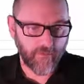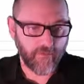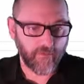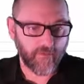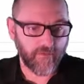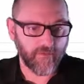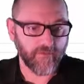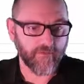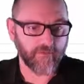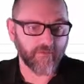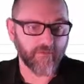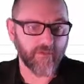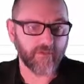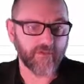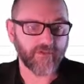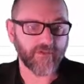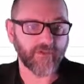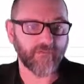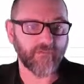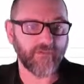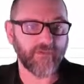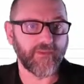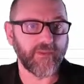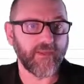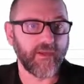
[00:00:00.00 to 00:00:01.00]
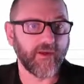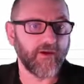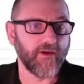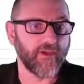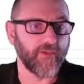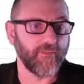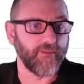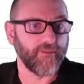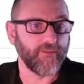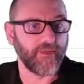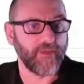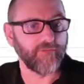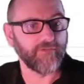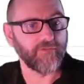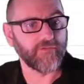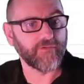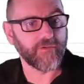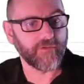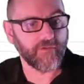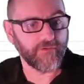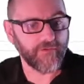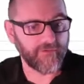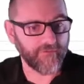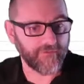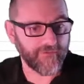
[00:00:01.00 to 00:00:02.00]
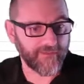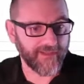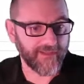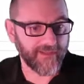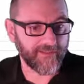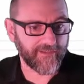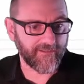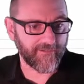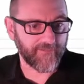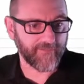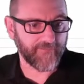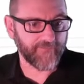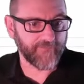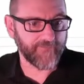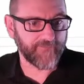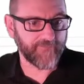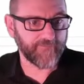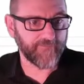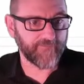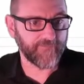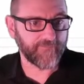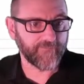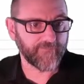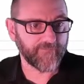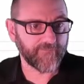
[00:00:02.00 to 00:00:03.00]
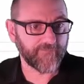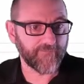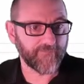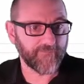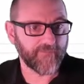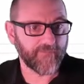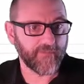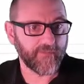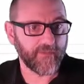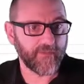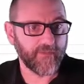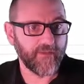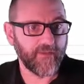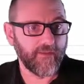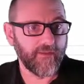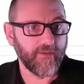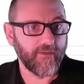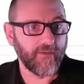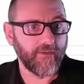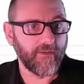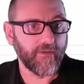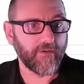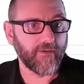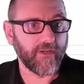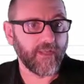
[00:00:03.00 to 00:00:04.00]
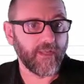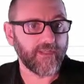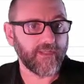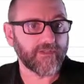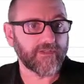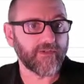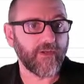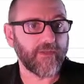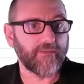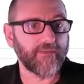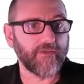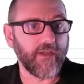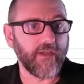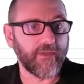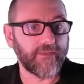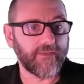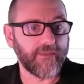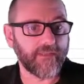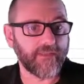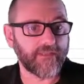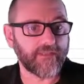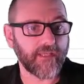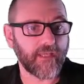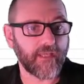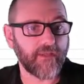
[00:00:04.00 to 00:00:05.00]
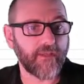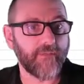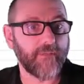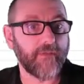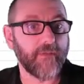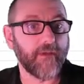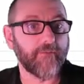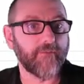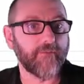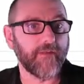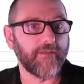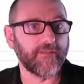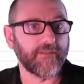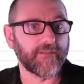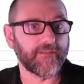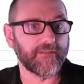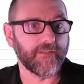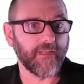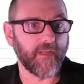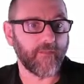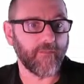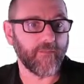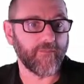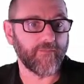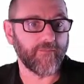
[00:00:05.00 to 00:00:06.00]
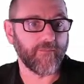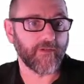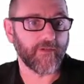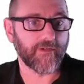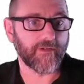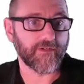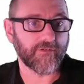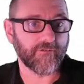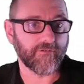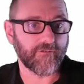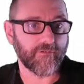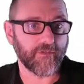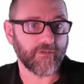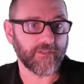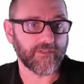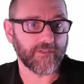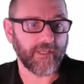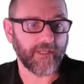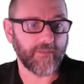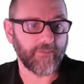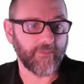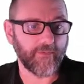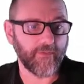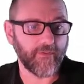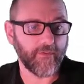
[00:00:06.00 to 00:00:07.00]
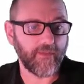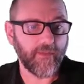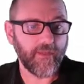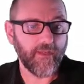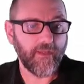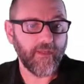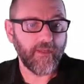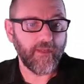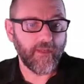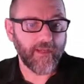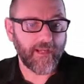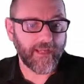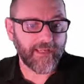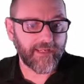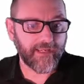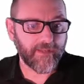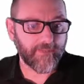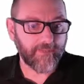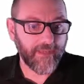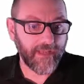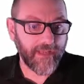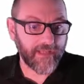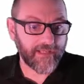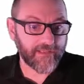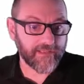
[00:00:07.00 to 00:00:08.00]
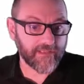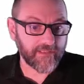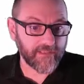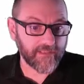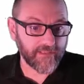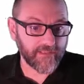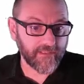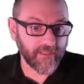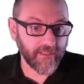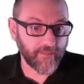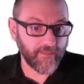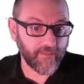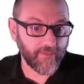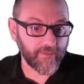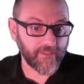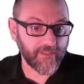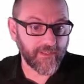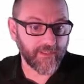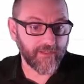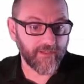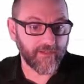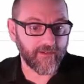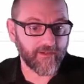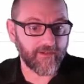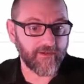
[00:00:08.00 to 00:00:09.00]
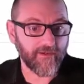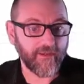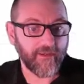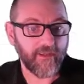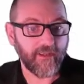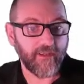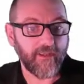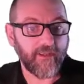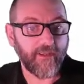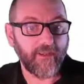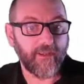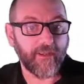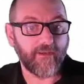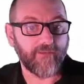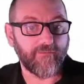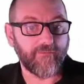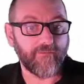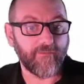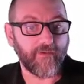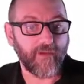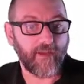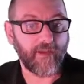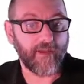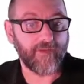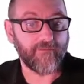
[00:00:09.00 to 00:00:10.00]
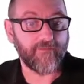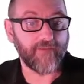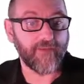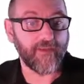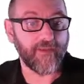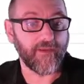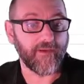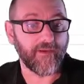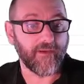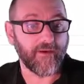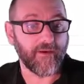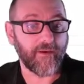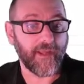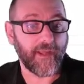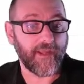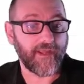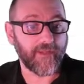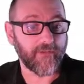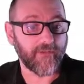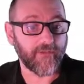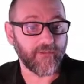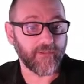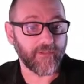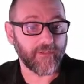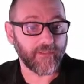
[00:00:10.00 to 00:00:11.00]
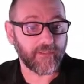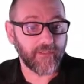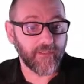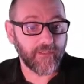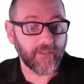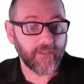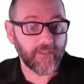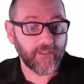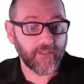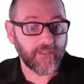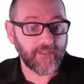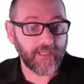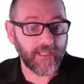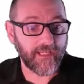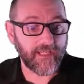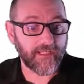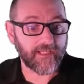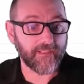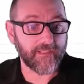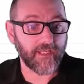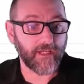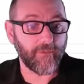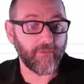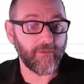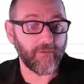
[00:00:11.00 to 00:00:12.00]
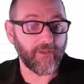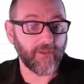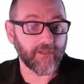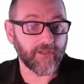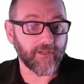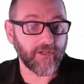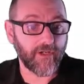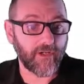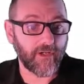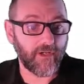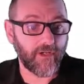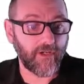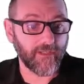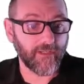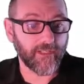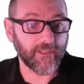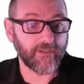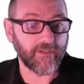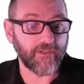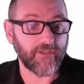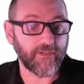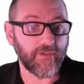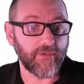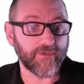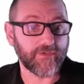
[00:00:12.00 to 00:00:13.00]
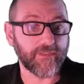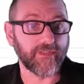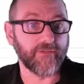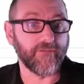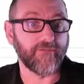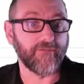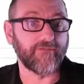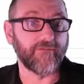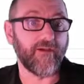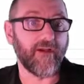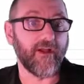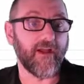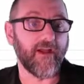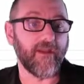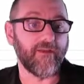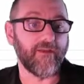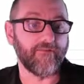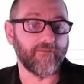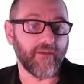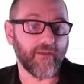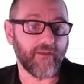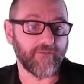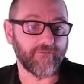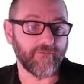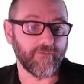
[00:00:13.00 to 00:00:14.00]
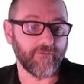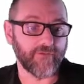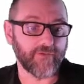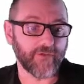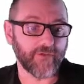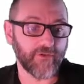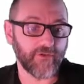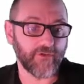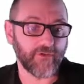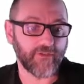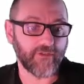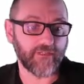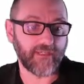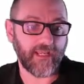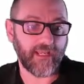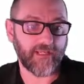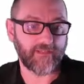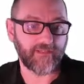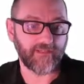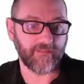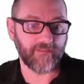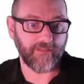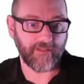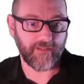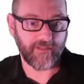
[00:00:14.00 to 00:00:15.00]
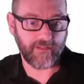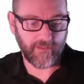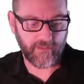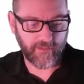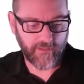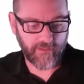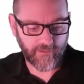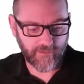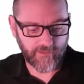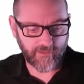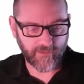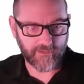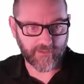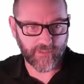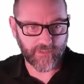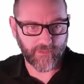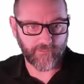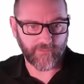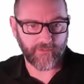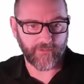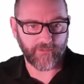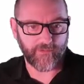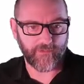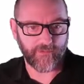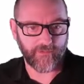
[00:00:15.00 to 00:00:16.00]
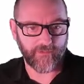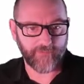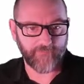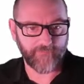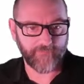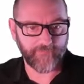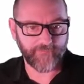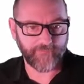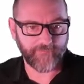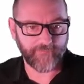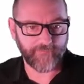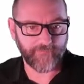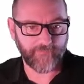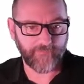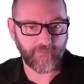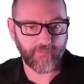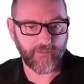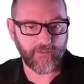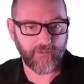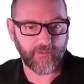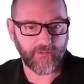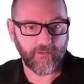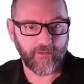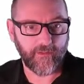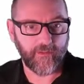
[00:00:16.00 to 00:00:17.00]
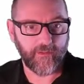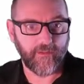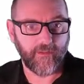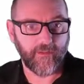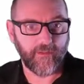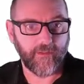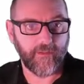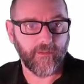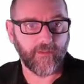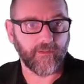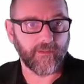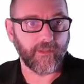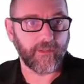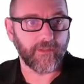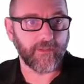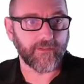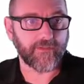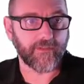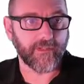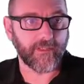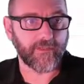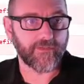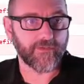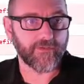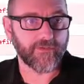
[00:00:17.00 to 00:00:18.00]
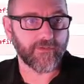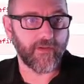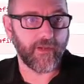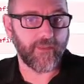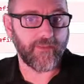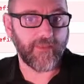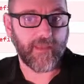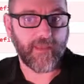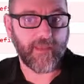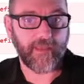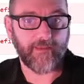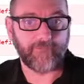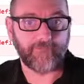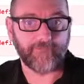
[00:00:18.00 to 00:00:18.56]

the function with the argument and return the value. Okay, so I've got this, up here I've got this double function, for example. I could pass double here and 5 here, and it would take double and call it using the 5 and return 10 to me. Do something well. Okay, so let's try that.